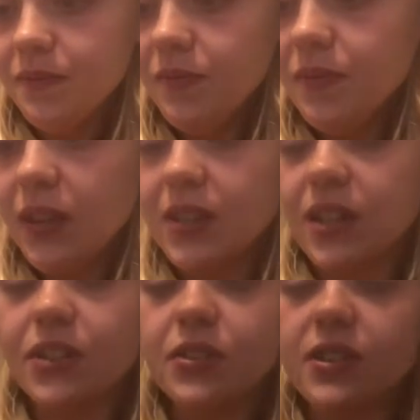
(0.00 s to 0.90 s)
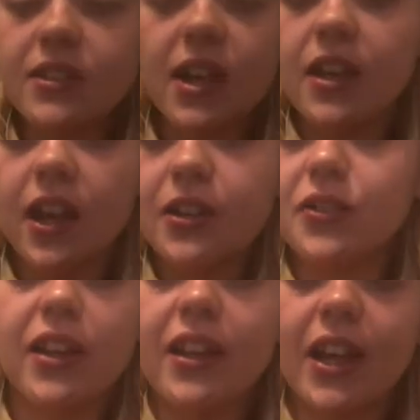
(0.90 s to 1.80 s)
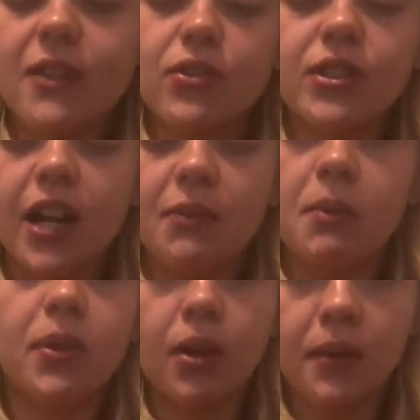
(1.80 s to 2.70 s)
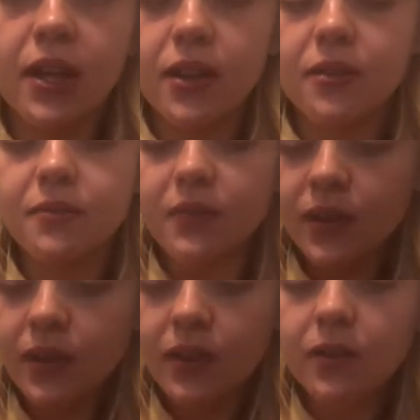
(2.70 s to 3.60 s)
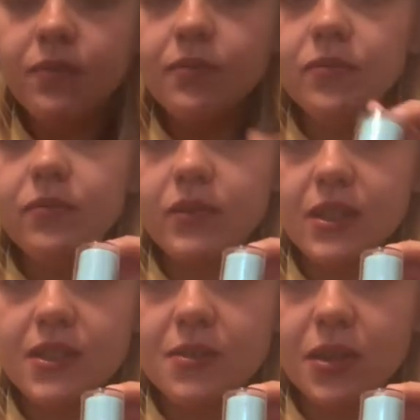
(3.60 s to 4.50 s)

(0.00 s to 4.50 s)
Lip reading: because I do that like every time I put on makeup. This is what it